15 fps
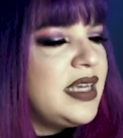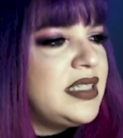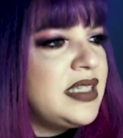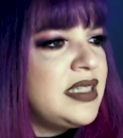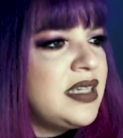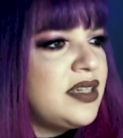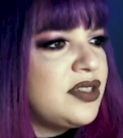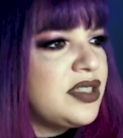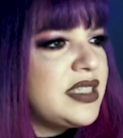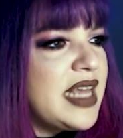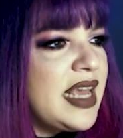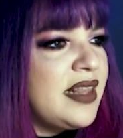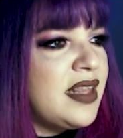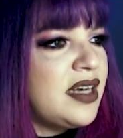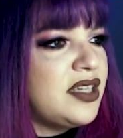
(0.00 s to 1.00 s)
He didn't
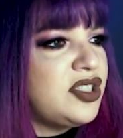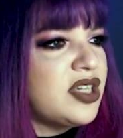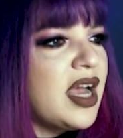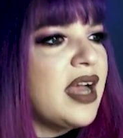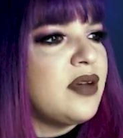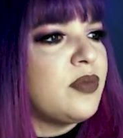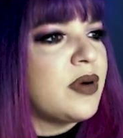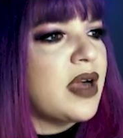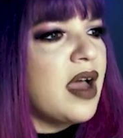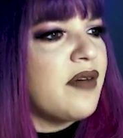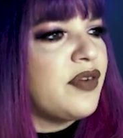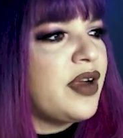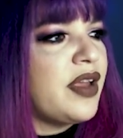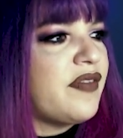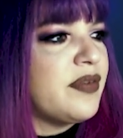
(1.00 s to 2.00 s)
understand that a child
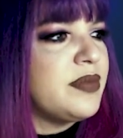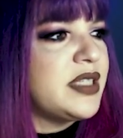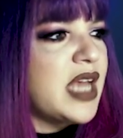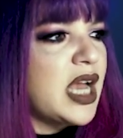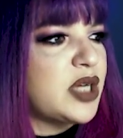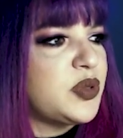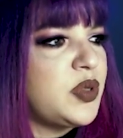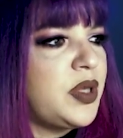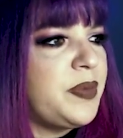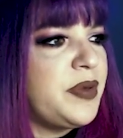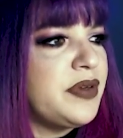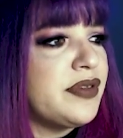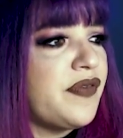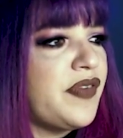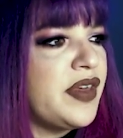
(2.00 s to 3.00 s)
recovering from sexual
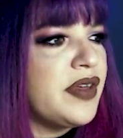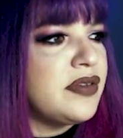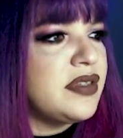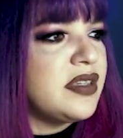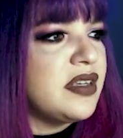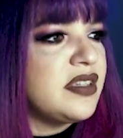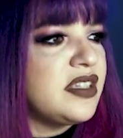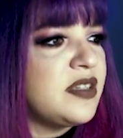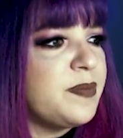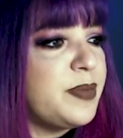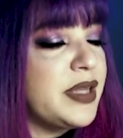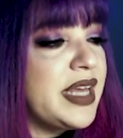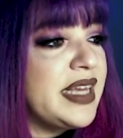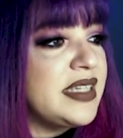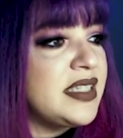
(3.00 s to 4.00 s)
abuse feels
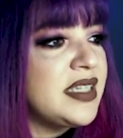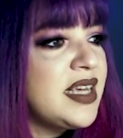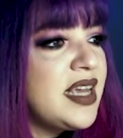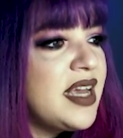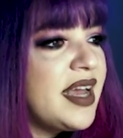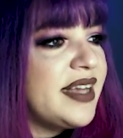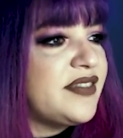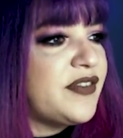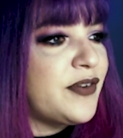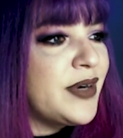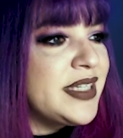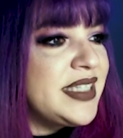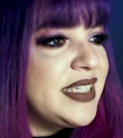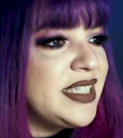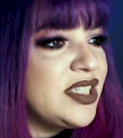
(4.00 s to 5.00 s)
split, as
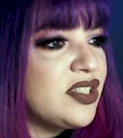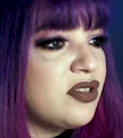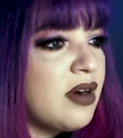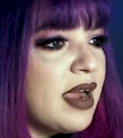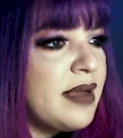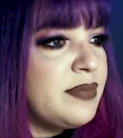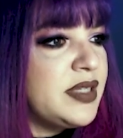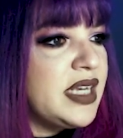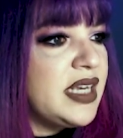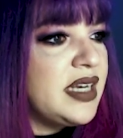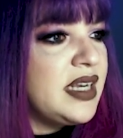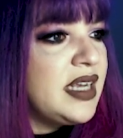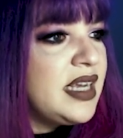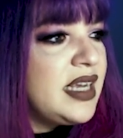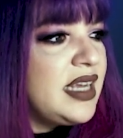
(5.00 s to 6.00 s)
Ferenczi describes
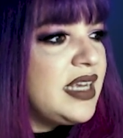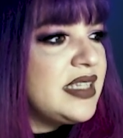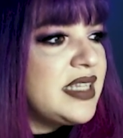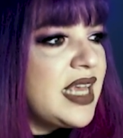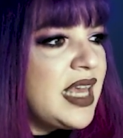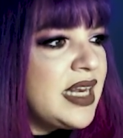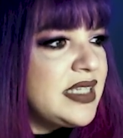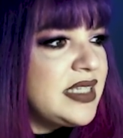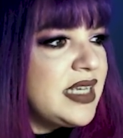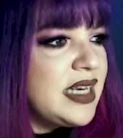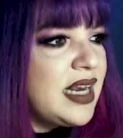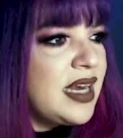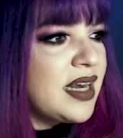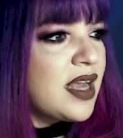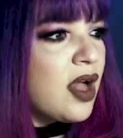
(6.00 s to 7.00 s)
it. He is
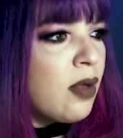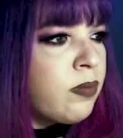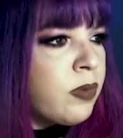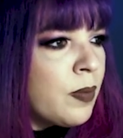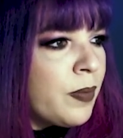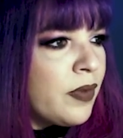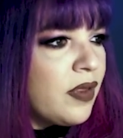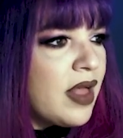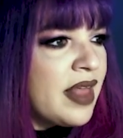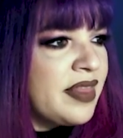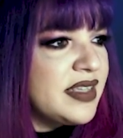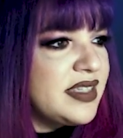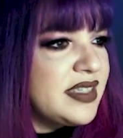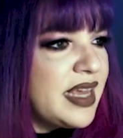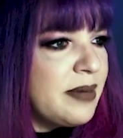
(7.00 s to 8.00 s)
innocent and culpable
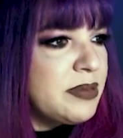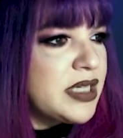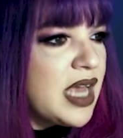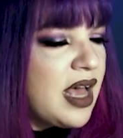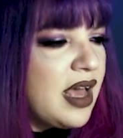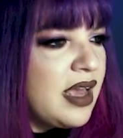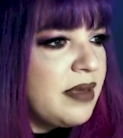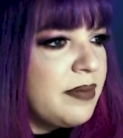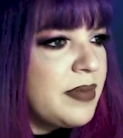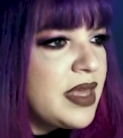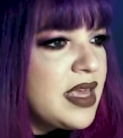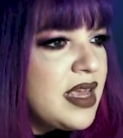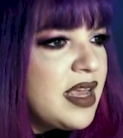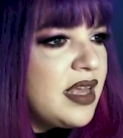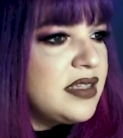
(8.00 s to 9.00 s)
at the same time,
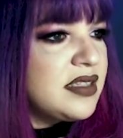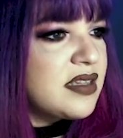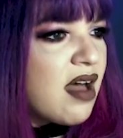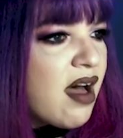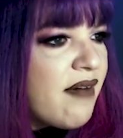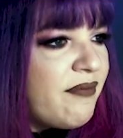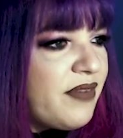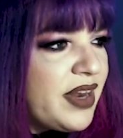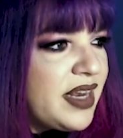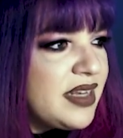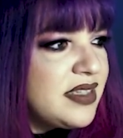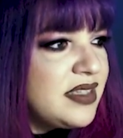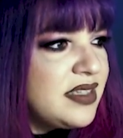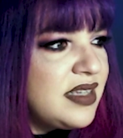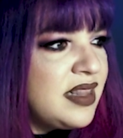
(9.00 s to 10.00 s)
and his
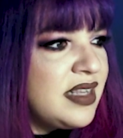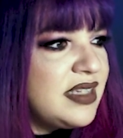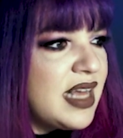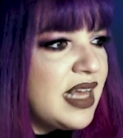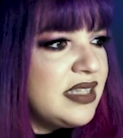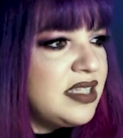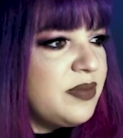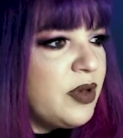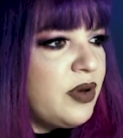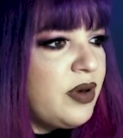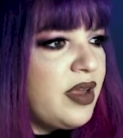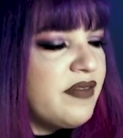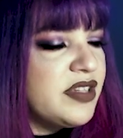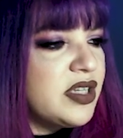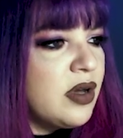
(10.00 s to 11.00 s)
confidence in the
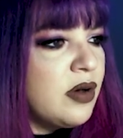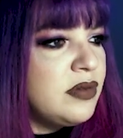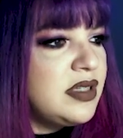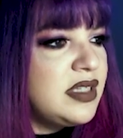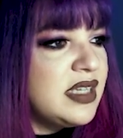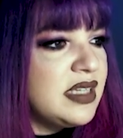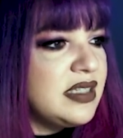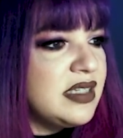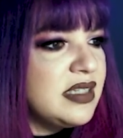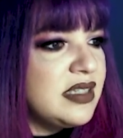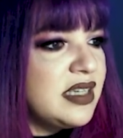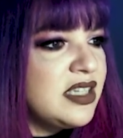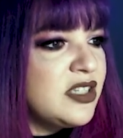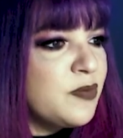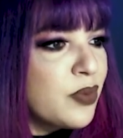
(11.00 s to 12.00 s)
testimony of his own
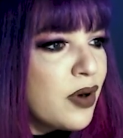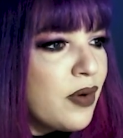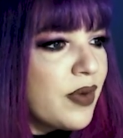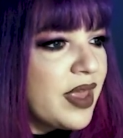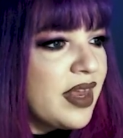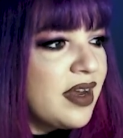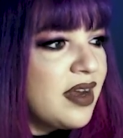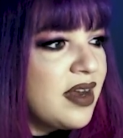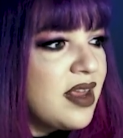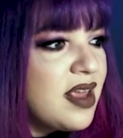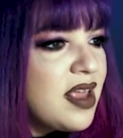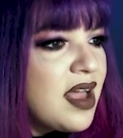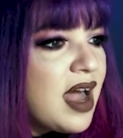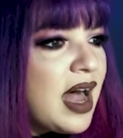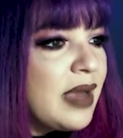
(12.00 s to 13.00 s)
senses is broken.
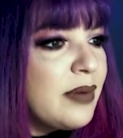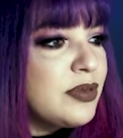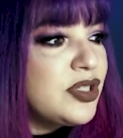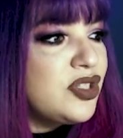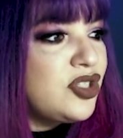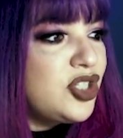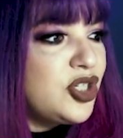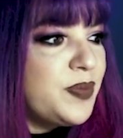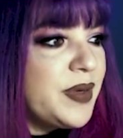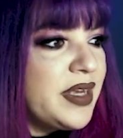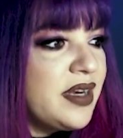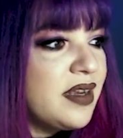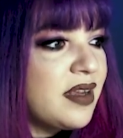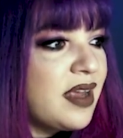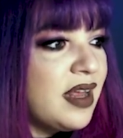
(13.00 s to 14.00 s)
"I was
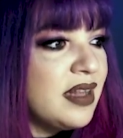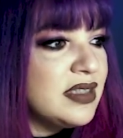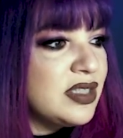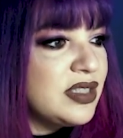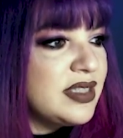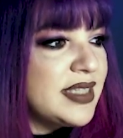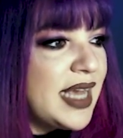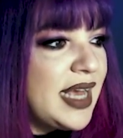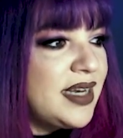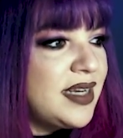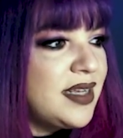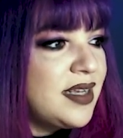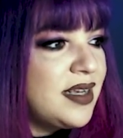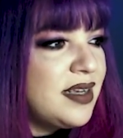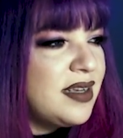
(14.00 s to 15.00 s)
stupid," Kentler
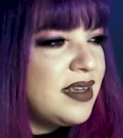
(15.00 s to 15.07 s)
said.